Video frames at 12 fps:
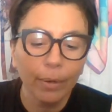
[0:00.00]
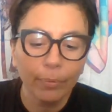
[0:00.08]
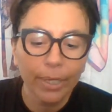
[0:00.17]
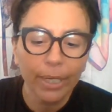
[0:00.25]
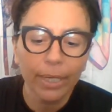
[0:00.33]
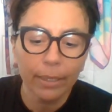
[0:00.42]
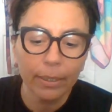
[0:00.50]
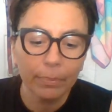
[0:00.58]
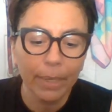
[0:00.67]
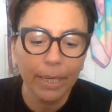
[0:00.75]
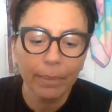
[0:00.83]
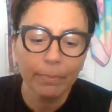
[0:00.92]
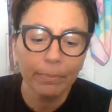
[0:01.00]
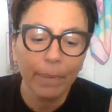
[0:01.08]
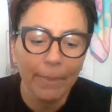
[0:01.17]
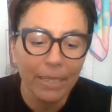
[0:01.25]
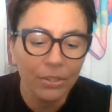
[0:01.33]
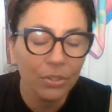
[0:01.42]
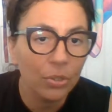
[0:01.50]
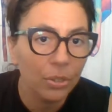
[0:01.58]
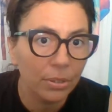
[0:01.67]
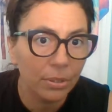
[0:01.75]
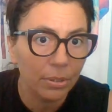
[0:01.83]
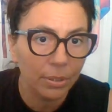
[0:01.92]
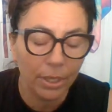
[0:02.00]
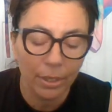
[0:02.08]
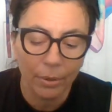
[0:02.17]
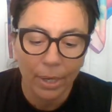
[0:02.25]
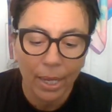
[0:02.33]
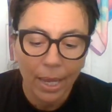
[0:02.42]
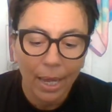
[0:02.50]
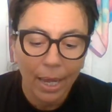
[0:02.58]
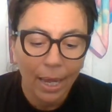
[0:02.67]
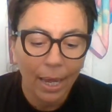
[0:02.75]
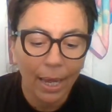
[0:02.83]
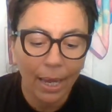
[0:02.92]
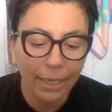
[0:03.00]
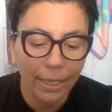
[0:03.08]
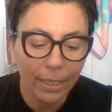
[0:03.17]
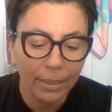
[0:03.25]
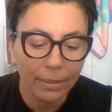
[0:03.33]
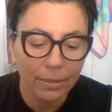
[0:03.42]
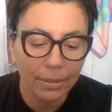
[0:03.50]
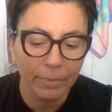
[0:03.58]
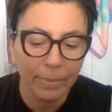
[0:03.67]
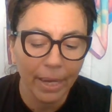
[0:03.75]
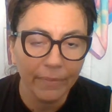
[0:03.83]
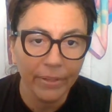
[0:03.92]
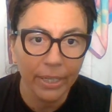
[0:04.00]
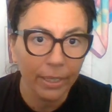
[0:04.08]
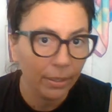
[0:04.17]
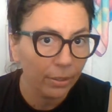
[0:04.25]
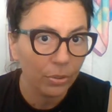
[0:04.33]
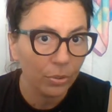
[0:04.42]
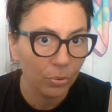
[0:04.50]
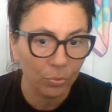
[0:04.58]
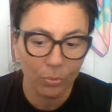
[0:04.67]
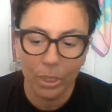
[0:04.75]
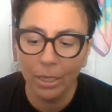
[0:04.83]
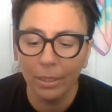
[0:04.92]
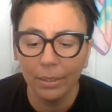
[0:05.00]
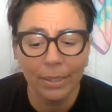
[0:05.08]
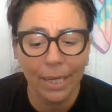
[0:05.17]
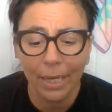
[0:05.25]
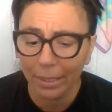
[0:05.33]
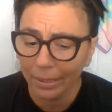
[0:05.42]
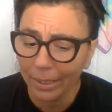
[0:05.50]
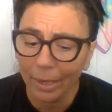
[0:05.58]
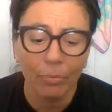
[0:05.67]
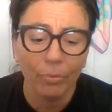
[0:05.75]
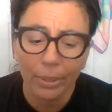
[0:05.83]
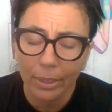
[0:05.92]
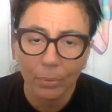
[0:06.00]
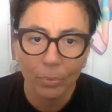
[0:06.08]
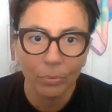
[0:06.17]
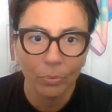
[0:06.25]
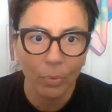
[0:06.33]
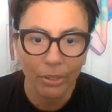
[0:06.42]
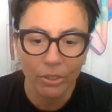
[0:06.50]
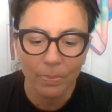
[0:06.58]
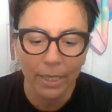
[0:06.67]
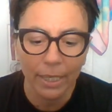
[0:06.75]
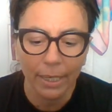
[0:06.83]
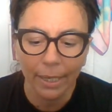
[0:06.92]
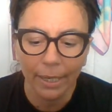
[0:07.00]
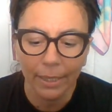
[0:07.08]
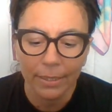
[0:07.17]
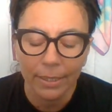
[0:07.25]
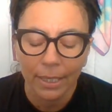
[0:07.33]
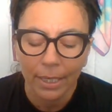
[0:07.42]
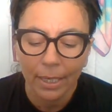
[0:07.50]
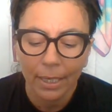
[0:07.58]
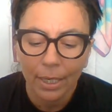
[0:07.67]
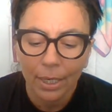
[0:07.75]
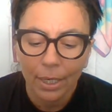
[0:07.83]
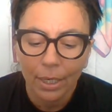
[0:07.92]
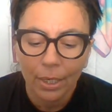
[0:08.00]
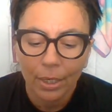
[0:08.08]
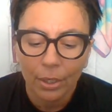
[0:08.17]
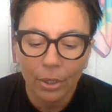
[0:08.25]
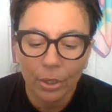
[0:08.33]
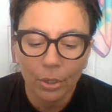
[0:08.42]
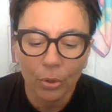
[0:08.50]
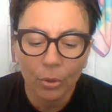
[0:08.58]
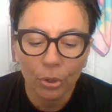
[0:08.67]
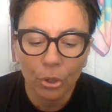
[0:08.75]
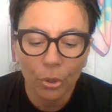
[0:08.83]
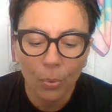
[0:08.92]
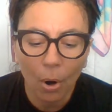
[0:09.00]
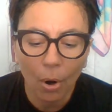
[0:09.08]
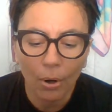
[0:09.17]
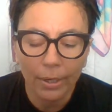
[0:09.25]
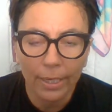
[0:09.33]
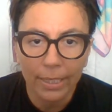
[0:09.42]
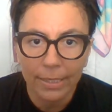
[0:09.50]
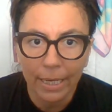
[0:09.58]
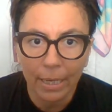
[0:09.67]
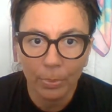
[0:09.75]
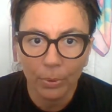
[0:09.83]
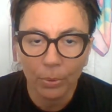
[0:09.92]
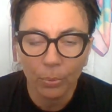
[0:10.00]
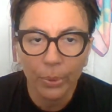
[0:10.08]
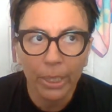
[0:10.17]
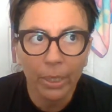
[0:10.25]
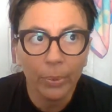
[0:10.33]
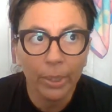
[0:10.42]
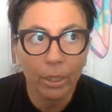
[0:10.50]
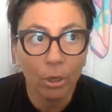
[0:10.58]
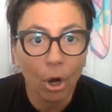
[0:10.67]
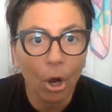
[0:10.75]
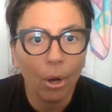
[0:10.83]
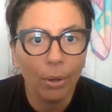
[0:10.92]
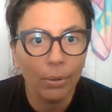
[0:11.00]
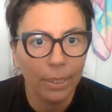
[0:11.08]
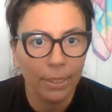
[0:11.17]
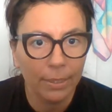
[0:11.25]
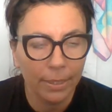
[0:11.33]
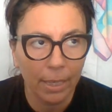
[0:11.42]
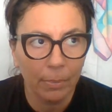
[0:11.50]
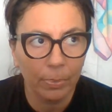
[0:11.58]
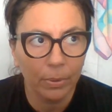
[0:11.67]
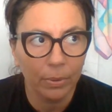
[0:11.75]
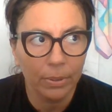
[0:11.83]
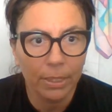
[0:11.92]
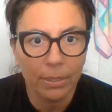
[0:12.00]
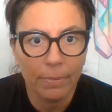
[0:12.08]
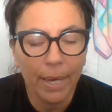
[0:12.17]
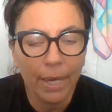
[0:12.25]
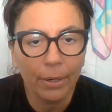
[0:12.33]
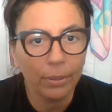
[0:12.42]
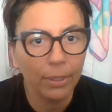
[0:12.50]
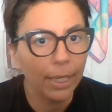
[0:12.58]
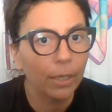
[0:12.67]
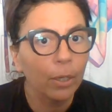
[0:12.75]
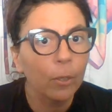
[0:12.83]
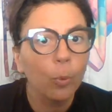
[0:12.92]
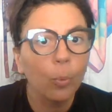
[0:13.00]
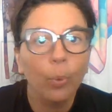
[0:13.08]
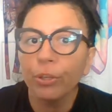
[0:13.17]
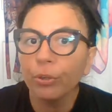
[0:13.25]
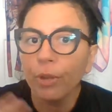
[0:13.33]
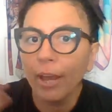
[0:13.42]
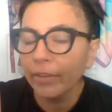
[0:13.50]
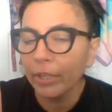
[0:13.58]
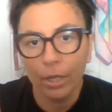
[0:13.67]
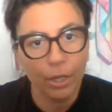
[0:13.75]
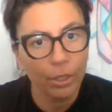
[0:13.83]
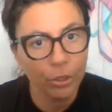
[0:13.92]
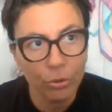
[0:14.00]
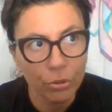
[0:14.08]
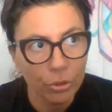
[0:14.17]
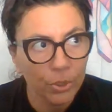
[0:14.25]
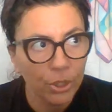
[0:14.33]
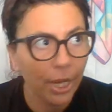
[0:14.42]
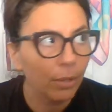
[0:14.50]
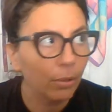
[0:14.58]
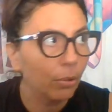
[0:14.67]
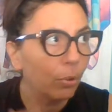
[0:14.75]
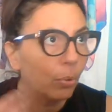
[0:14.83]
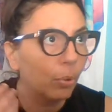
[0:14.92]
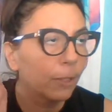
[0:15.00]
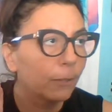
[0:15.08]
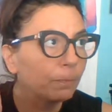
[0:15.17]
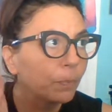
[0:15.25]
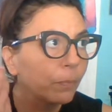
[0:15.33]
read my messages, you know, I got some heavy hitters like that really watch me, and you are an example. We are all an example. It doesn't matter like whether you have a YouTube channel or,